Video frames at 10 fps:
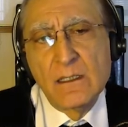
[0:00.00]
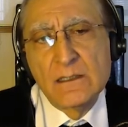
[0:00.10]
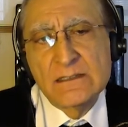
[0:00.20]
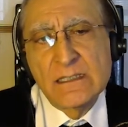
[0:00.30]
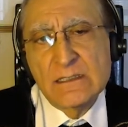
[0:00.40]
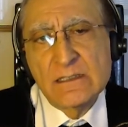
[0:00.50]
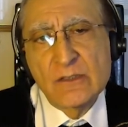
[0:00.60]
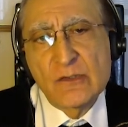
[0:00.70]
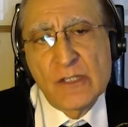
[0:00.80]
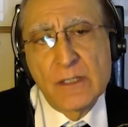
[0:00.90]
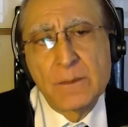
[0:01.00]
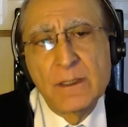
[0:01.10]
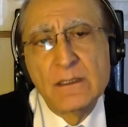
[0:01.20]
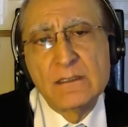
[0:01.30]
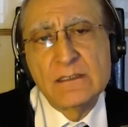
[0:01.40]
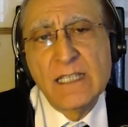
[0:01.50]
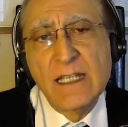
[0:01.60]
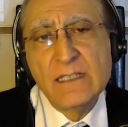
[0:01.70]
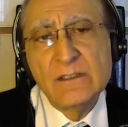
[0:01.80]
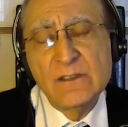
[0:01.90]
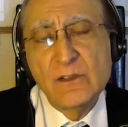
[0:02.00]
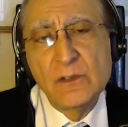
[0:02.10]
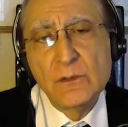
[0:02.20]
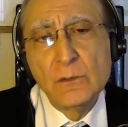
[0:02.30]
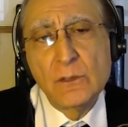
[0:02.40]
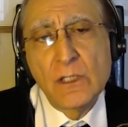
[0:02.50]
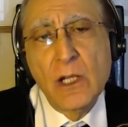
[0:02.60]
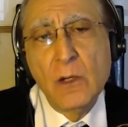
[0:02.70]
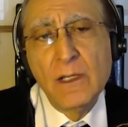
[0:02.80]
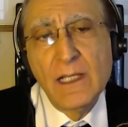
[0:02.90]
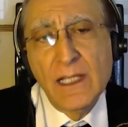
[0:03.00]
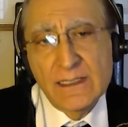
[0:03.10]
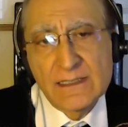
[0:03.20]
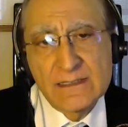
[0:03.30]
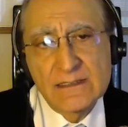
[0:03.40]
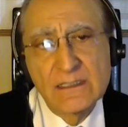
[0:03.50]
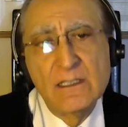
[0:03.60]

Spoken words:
citizenship tends to coalesce